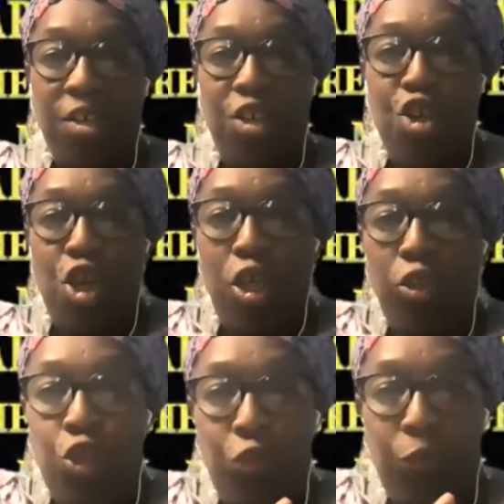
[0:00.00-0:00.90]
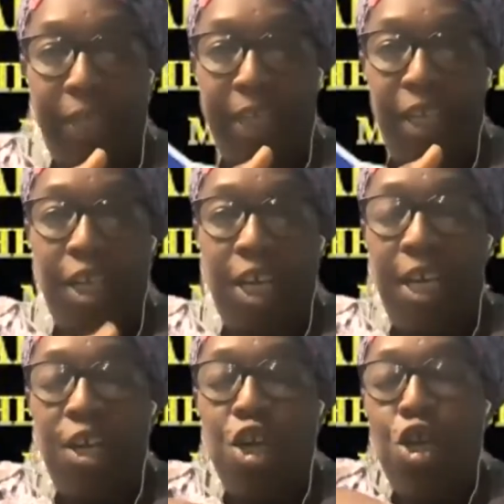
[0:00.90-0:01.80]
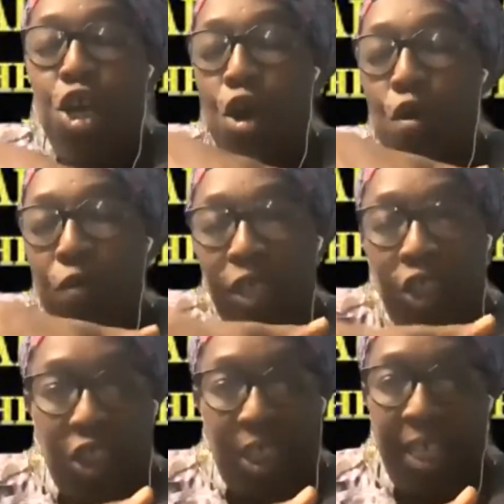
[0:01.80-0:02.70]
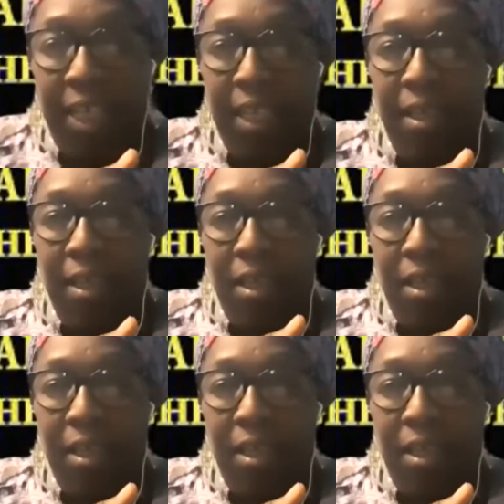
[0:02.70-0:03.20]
nurturing, nourishing,